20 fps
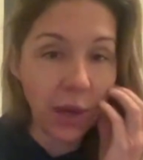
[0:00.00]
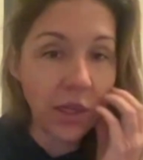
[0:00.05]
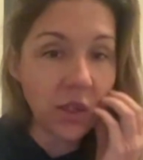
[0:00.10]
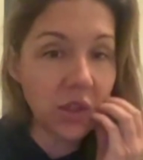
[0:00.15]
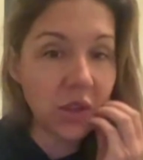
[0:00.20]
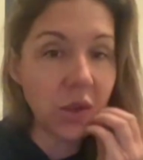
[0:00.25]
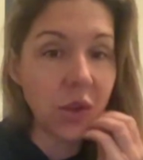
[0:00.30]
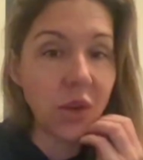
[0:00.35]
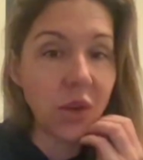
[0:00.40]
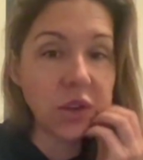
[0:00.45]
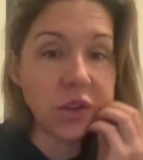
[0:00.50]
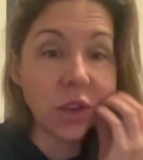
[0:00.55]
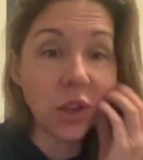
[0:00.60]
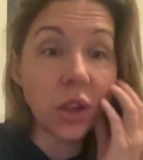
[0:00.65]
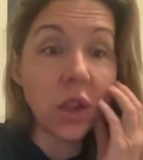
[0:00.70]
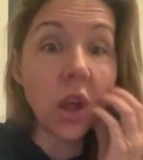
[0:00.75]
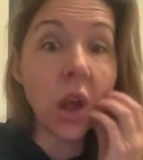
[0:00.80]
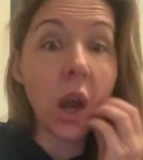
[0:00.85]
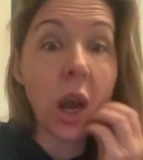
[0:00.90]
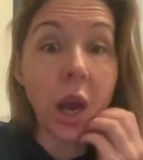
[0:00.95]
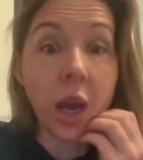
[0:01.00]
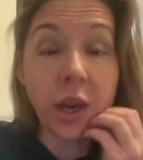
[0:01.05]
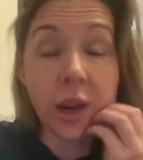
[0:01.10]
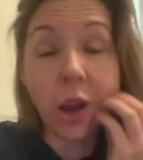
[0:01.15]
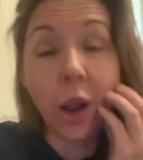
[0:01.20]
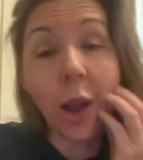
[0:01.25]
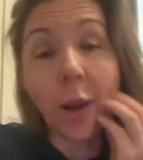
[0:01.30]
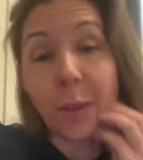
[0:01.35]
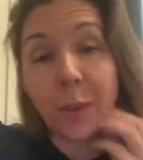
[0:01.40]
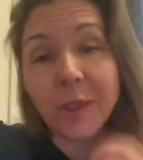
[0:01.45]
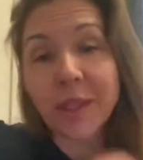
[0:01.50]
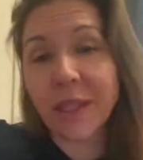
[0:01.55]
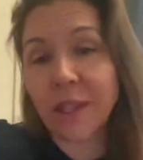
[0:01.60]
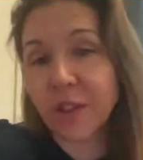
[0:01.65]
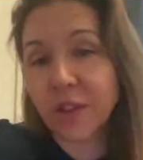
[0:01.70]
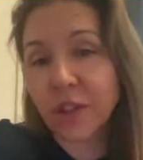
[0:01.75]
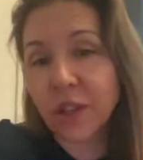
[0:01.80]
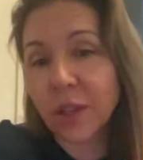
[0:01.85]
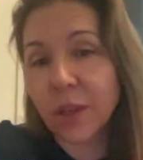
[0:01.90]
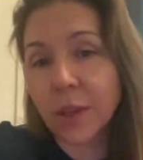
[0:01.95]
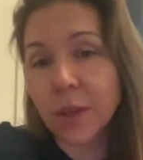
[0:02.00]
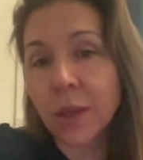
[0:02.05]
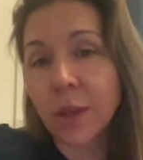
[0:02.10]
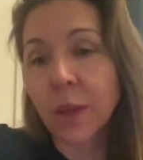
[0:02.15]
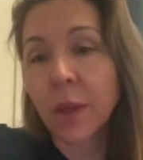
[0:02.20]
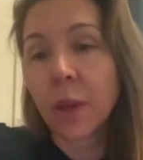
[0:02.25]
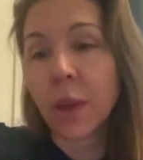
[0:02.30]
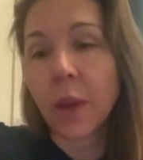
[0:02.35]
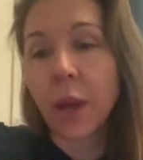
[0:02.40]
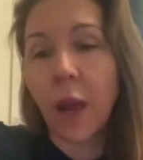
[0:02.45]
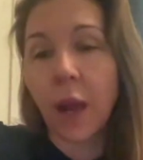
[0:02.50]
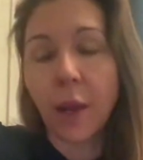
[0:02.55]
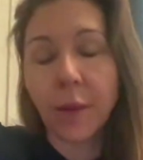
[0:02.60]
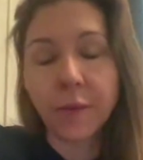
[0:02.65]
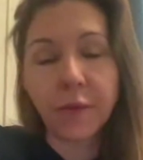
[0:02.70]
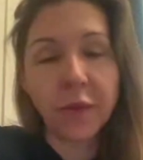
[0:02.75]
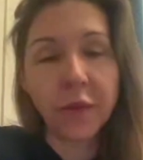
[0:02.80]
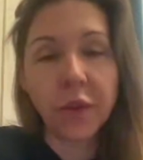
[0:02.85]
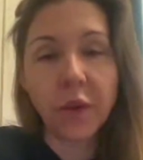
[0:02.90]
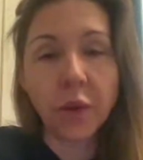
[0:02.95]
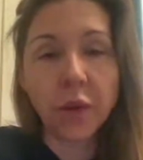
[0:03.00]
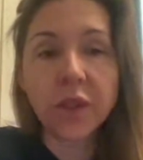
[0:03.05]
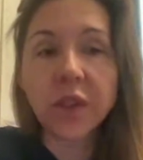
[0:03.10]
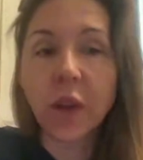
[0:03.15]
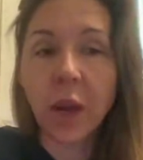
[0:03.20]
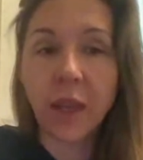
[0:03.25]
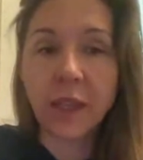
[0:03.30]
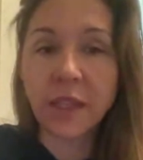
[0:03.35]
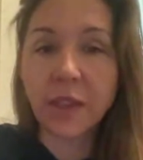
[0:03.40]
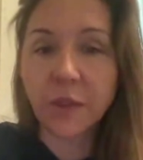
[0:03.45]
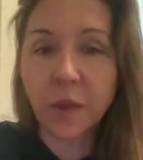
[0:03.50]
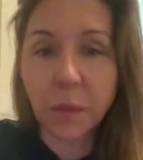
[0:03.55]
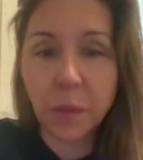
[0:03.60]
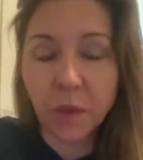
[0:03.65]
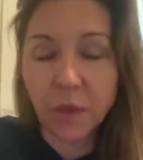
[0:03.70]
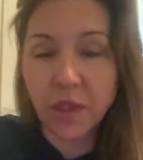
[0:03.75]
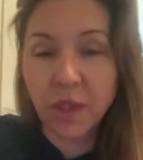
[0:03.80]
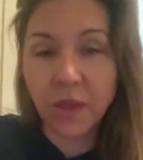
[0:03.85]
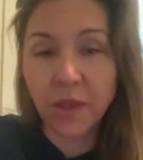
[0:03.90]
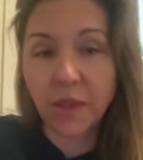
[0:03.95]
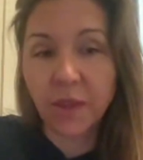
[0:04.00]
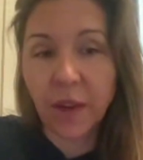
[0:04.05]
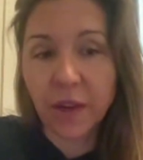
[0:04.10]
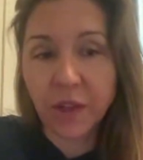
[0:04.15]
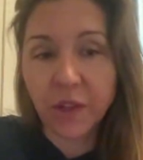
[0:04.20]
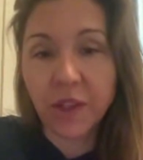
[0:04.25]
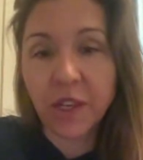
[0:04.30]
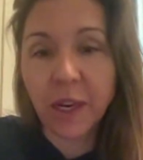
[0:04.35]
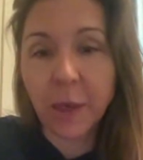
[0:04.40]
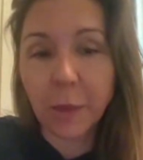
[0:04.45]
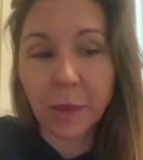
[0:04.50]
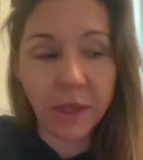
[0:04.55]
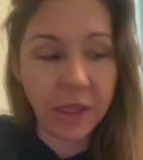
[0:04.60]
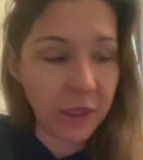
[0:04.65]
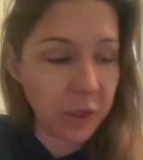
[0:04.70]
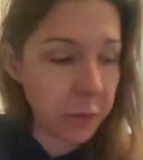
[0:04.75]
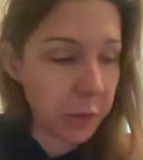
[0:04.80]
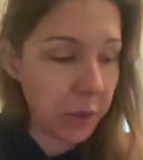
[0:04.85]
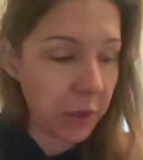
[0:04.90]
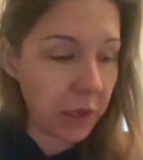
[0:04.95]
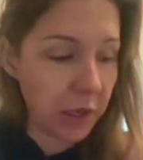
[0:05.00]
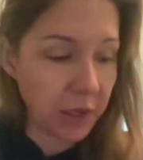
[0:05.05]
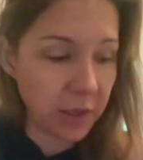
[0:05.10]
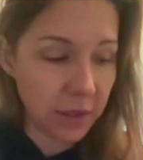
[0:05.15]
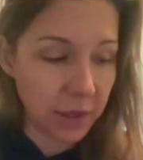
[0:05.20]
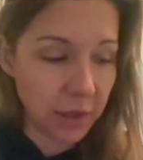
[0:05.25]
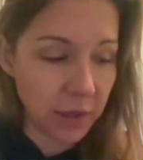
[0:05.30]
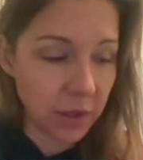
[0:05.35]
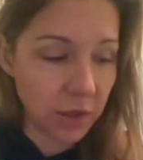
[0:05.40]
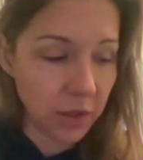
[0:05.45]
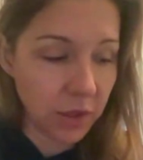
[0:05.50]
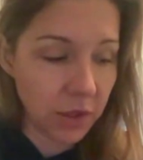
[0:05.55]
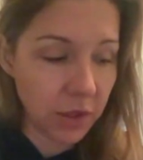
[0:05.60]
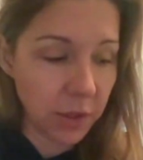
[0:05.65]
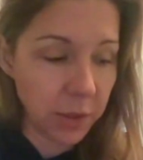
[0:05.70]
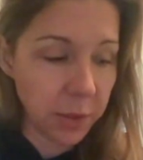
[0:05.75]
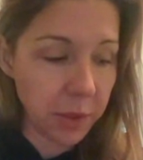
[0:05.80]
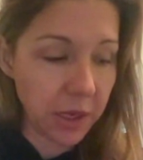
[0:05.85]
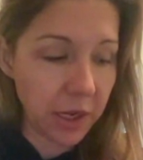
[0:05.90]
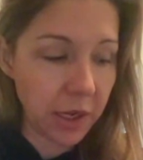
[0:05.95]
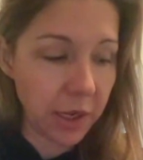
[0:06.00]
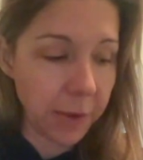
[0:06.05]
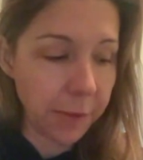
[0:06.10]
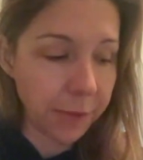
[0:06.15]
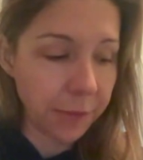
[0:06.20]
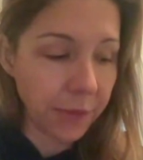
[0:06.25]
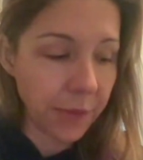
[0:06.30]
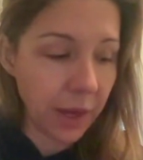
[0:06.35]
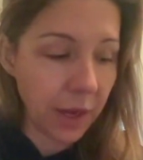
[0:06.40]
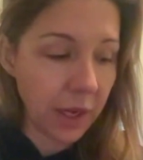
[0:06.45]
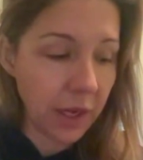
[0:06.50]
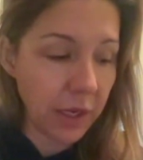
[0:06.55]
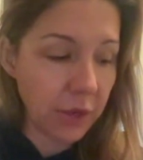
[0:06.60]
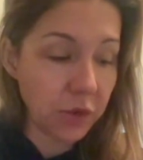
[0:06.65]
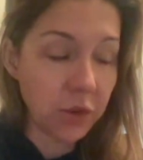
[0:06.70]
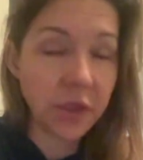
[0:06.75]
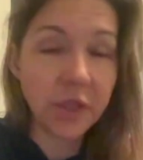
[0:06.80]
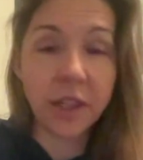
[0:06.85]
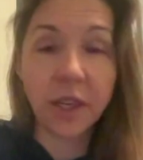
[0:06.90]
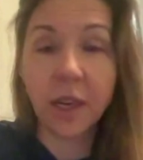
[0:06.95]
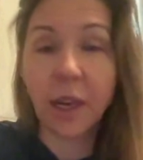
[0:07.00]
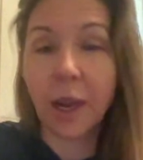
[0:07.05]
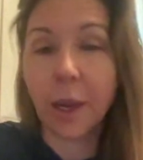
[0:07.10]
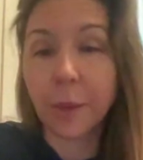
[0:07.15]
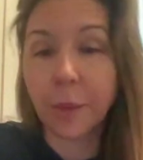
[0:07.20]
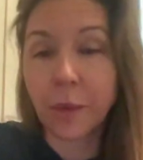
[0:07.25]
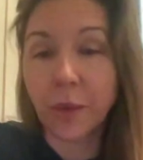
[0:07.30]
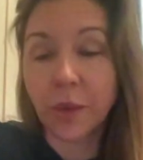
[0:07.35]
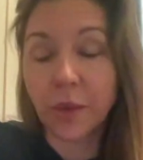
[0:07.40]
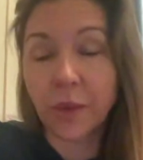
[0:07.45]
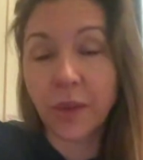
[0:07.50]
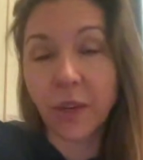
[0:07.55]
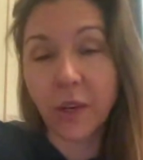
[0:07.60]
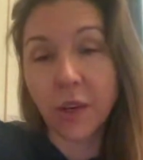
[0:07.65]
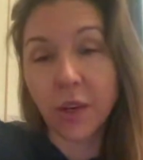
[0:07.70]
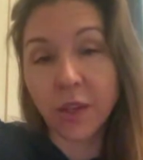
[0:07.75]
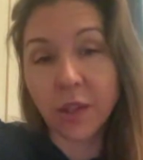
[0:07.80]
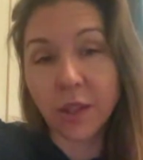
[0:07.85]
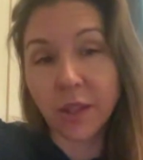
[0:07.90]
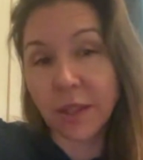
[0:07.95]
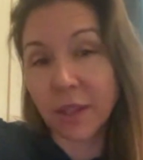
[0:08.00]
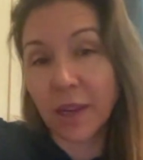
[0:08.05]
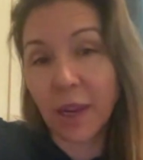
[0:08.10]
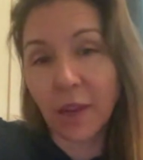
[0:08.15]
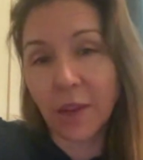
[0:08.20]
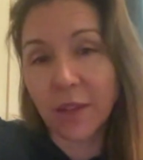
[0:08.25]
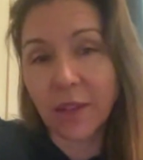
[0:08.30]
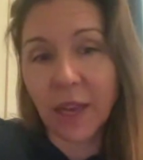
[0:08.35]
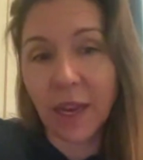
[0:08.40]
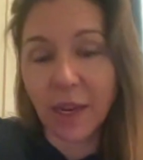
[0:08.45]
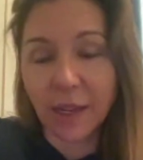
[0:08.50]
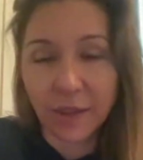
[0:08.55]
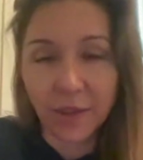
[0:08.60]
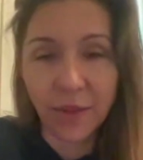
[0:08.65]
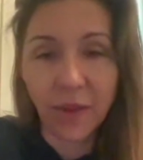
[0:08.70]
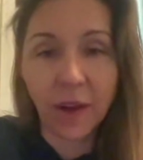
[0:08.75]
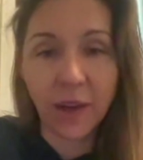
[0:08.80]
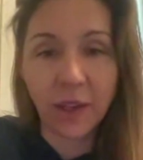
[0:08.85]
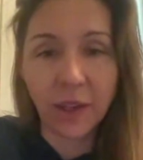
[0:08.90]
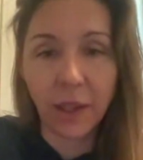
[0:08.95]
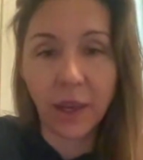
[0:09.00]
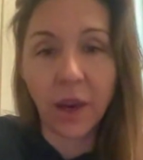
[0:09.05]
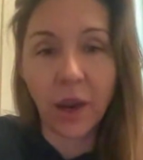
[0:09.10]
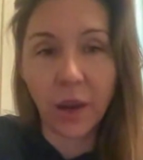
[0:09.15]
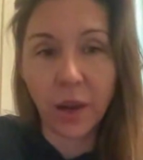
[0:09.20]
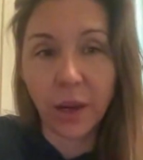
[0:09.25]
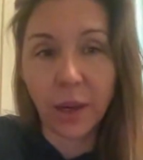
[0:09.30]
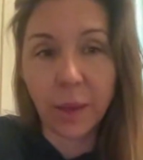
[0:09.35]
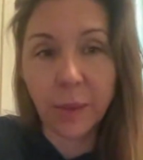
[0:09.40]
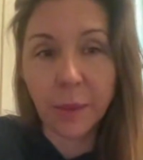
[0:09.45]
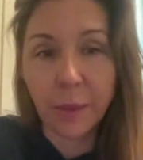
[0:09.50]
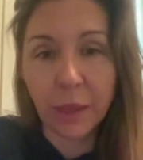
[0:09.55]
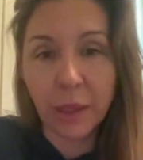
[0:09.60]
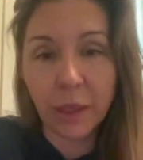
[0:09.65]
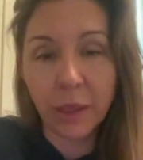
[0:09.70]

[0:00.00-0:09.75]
You know, you can use a Nintendo Switch. So there's a lot of competition for those kinds of immersive entertainment experiences. So it's going to be an interesting couple of years because